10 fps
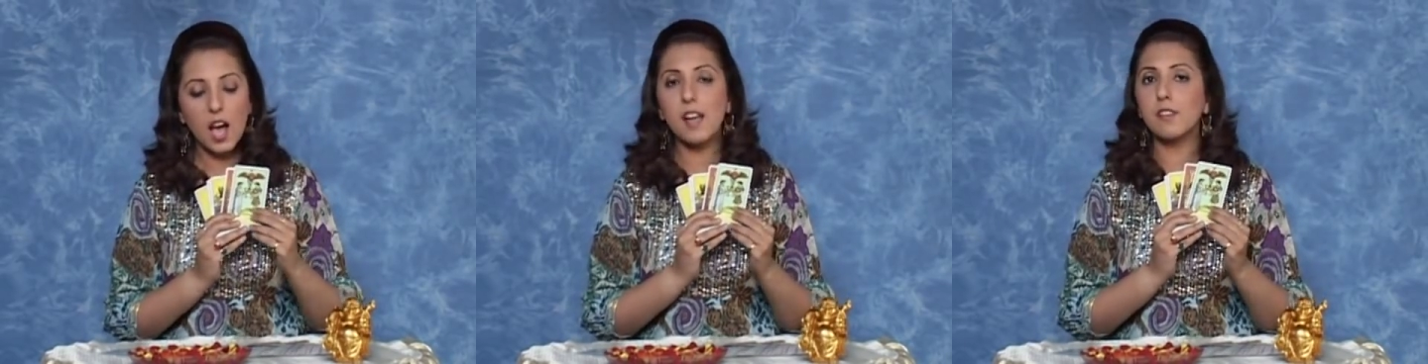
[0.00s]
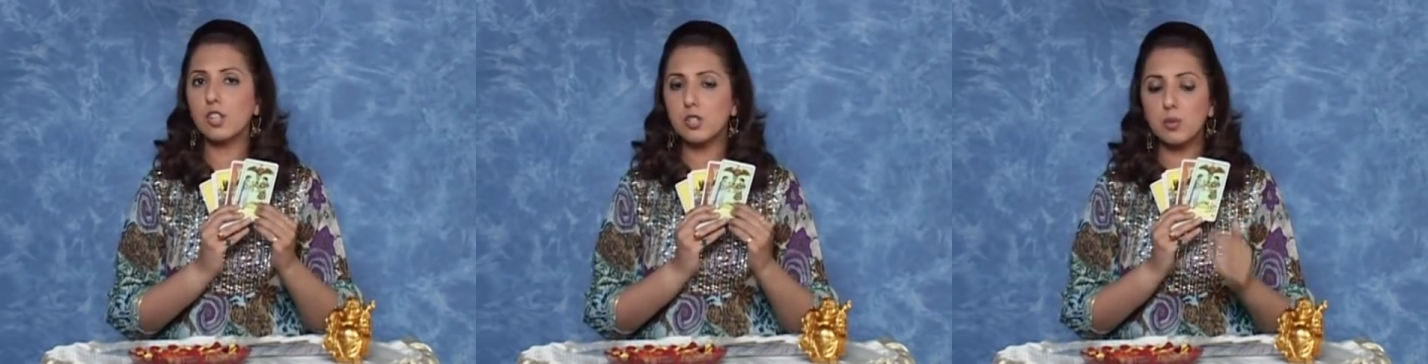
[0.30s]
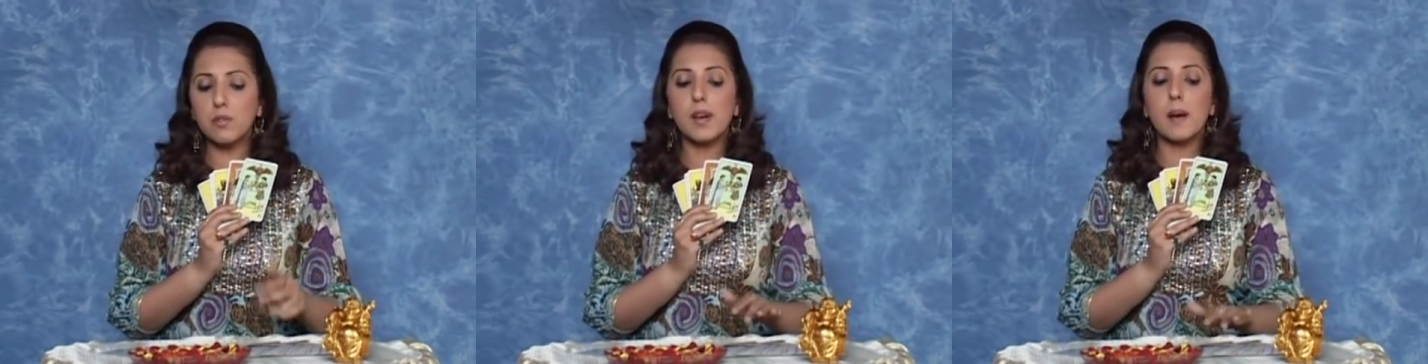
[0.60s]
I've got
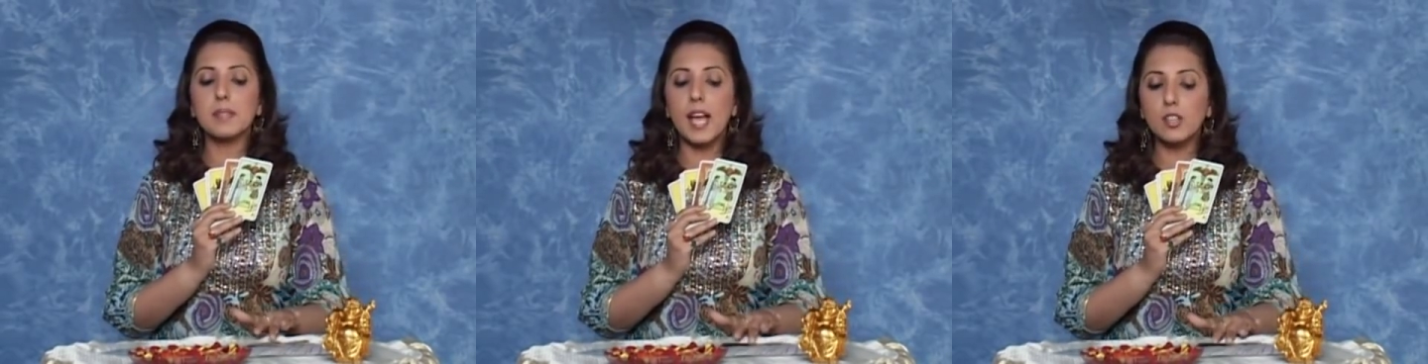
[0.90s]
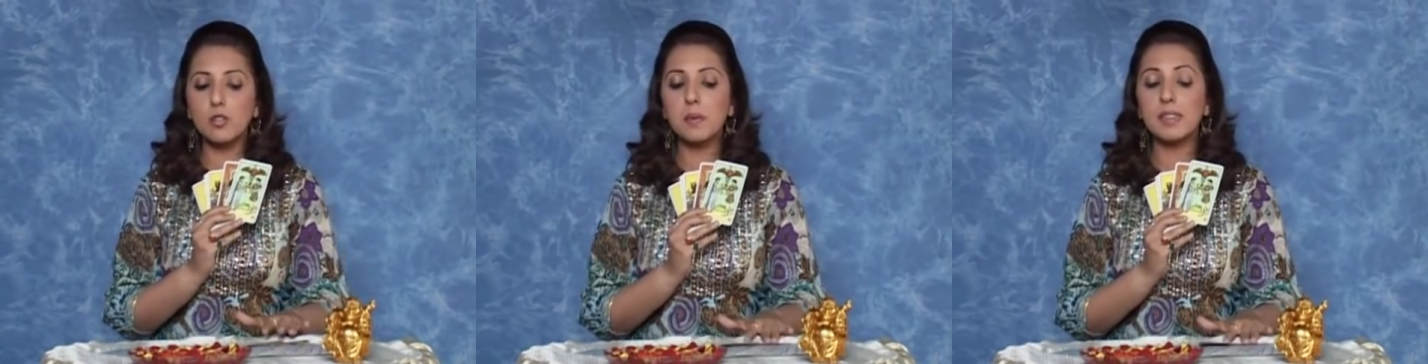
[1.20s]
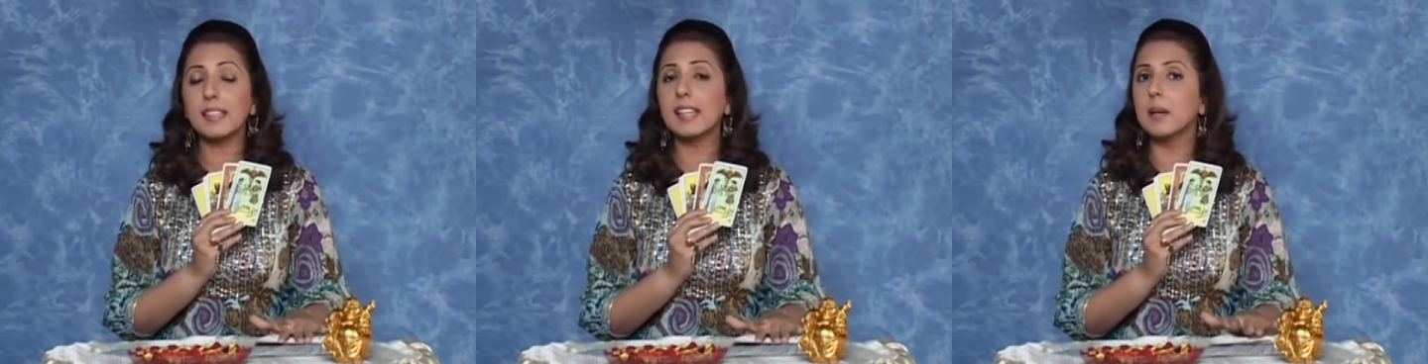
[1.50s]
2 of Cups. I could be
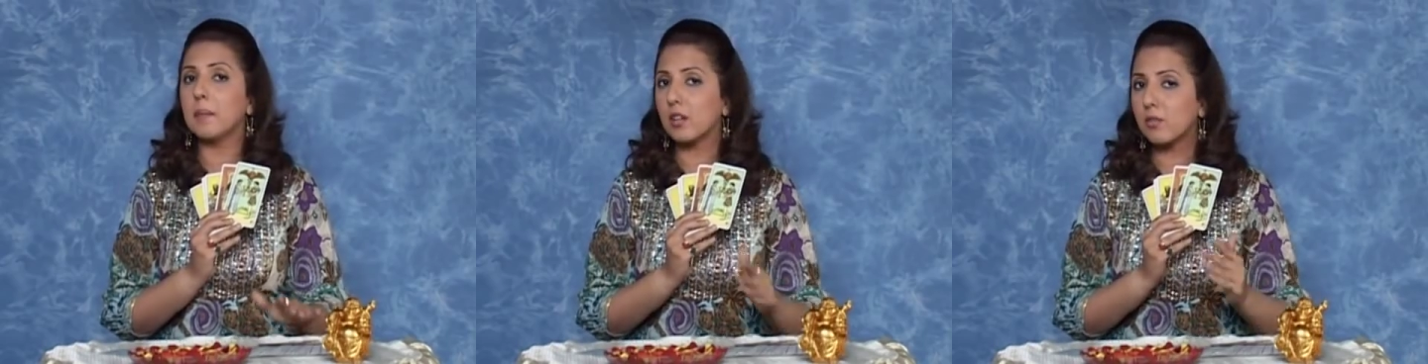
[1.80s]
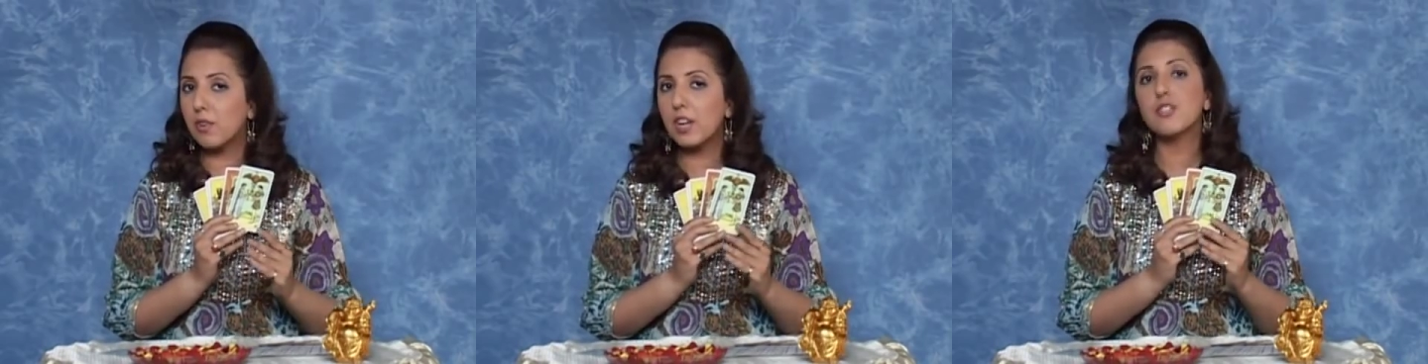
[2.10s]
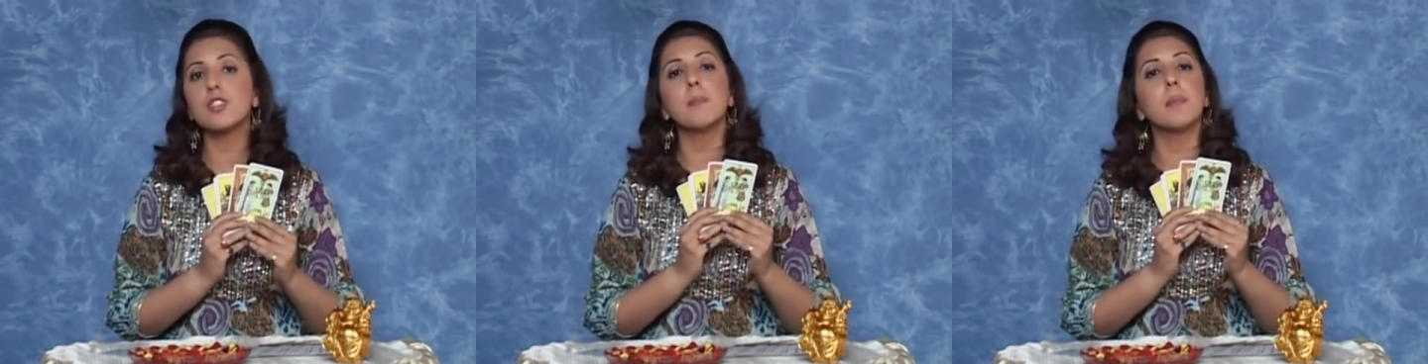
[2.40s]
thinking about a
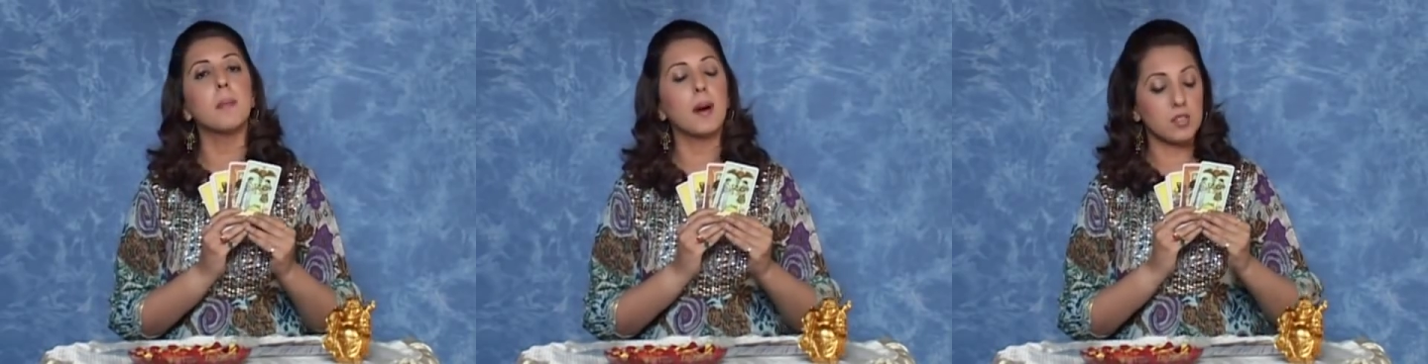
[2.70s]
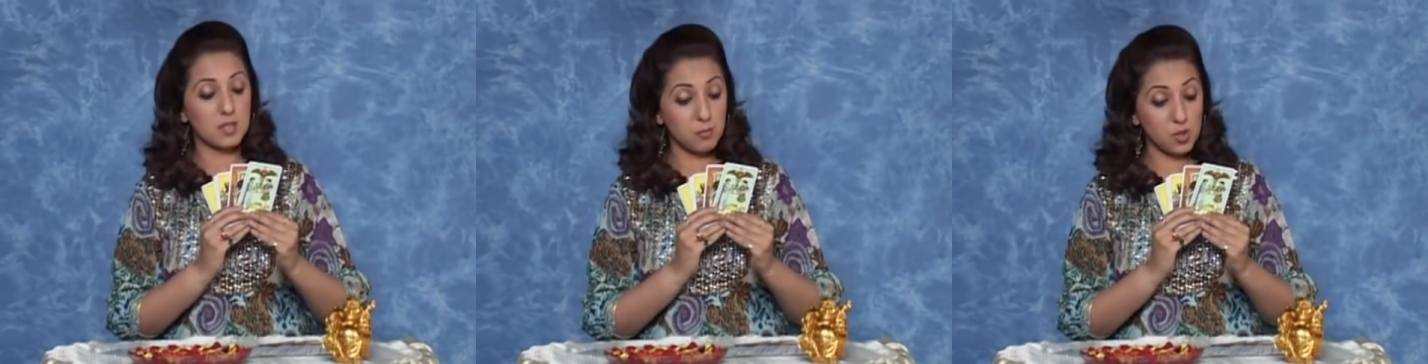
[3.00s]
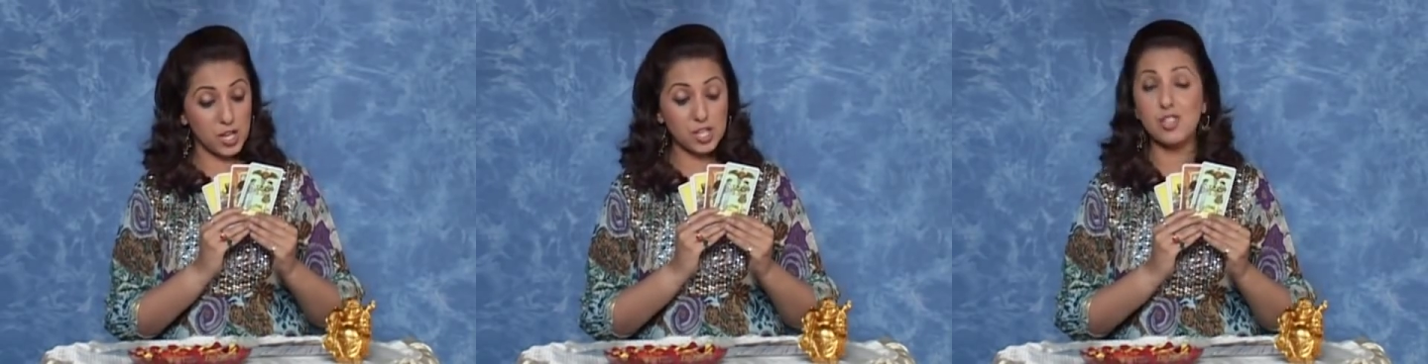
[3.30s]
friendship, about some
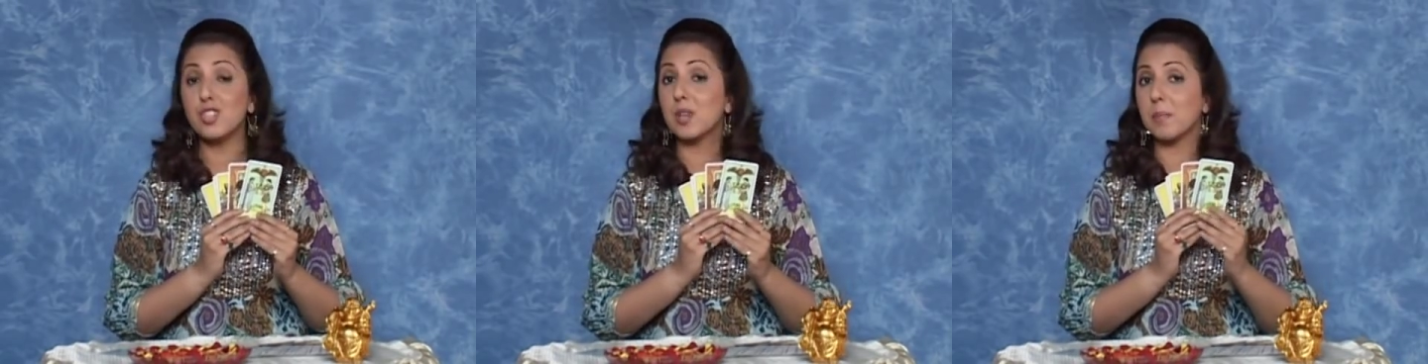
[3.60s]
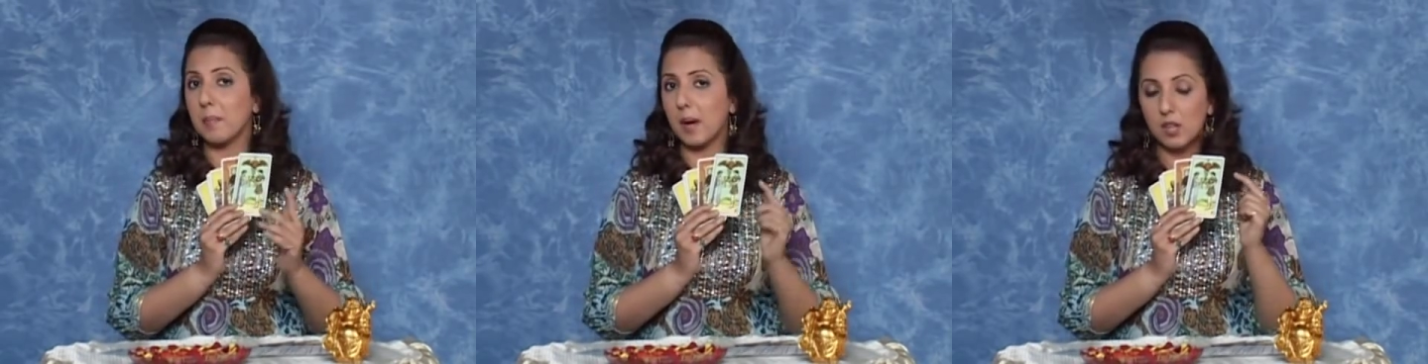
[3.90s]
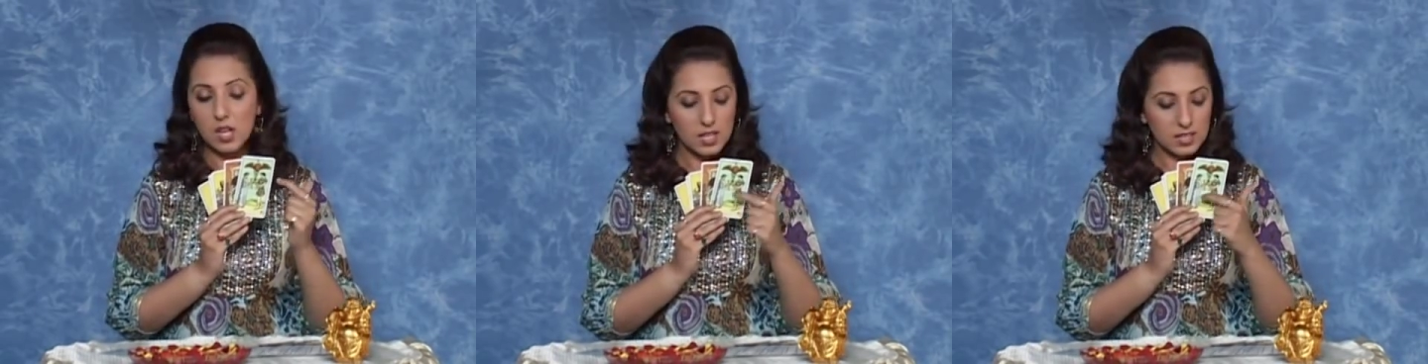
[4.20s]
relationship,
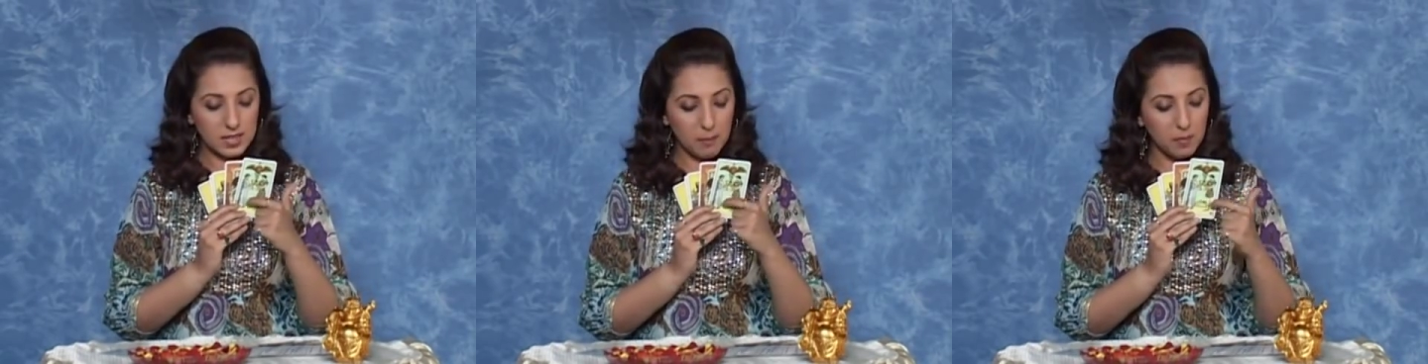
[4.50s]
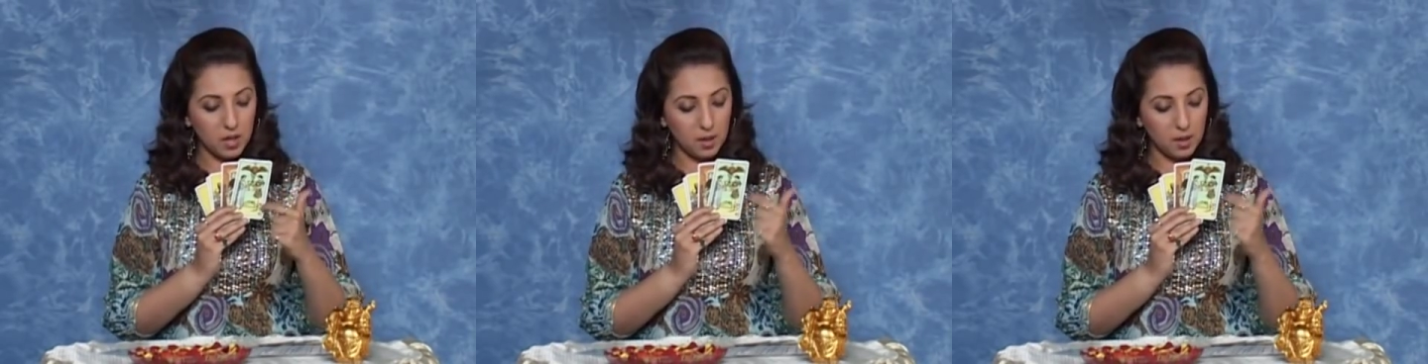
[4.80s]
about some